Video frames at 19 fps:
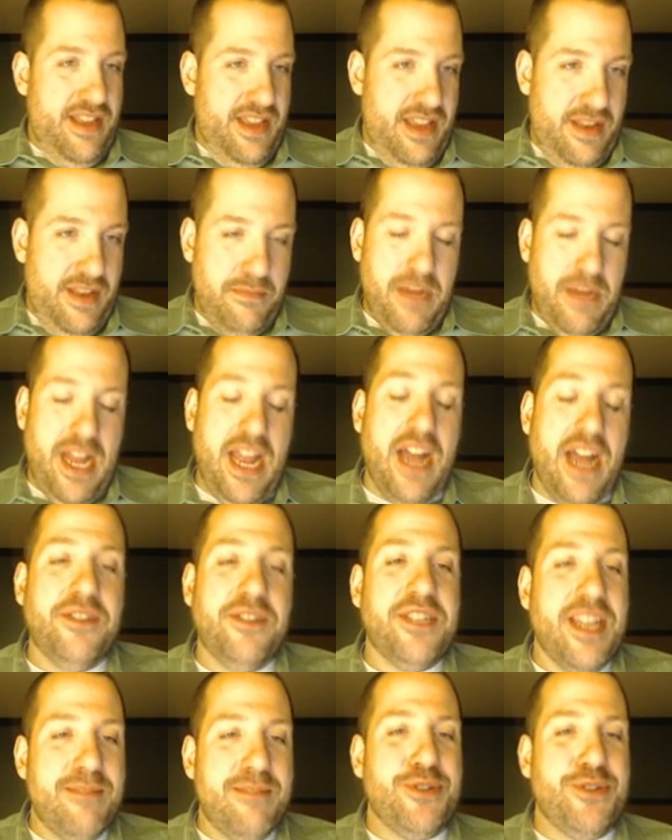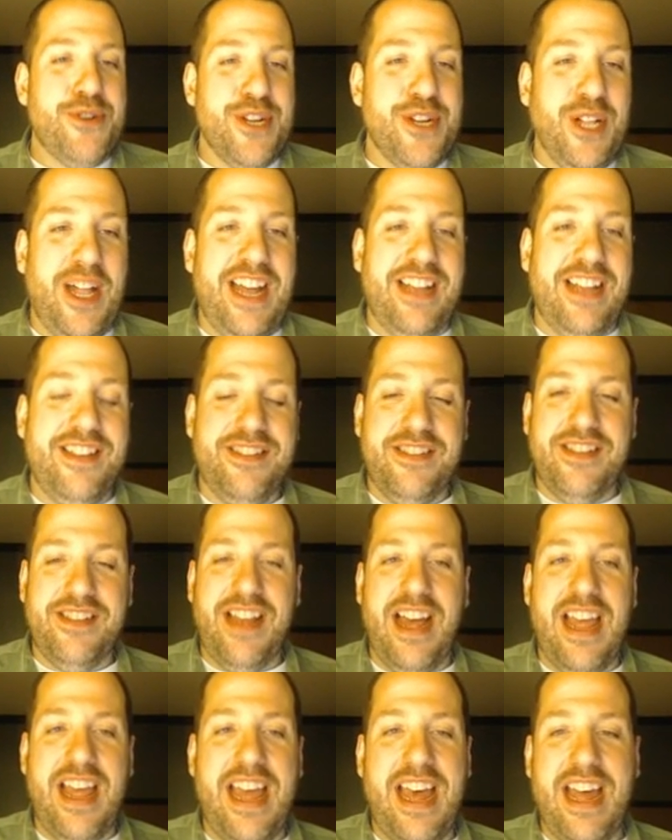in my honors chemistry class,
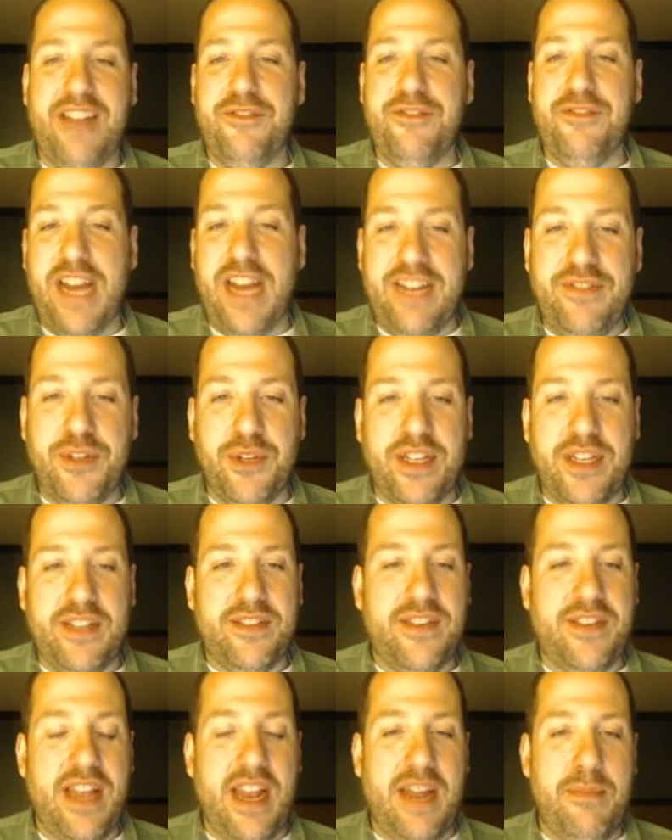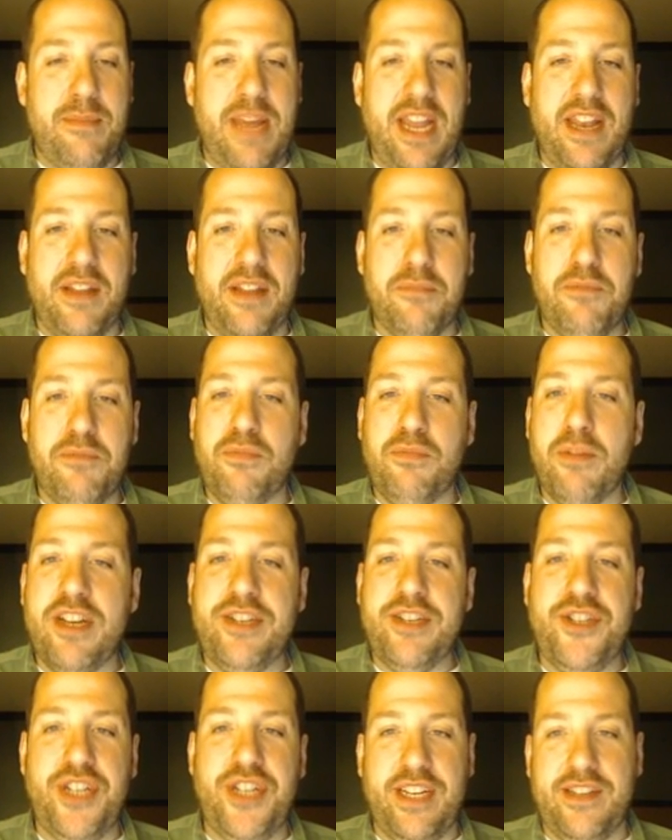I had 5 units, and I made a
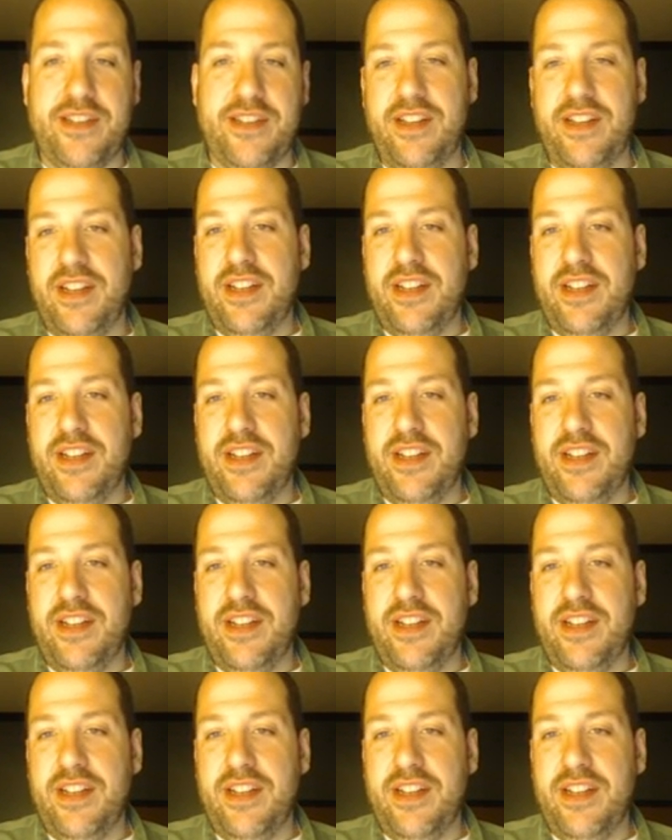spreadsheet